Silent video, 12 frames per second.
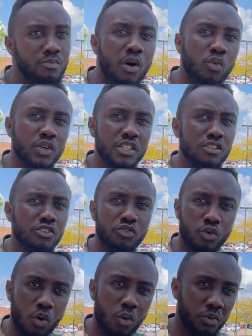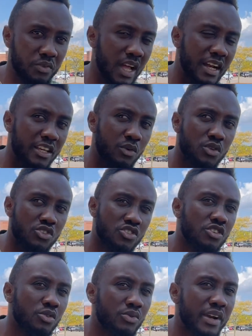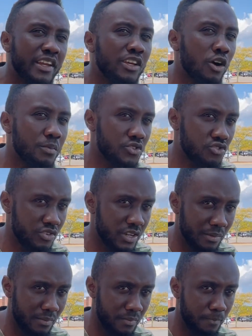but we didn't know that it was still raining upstream.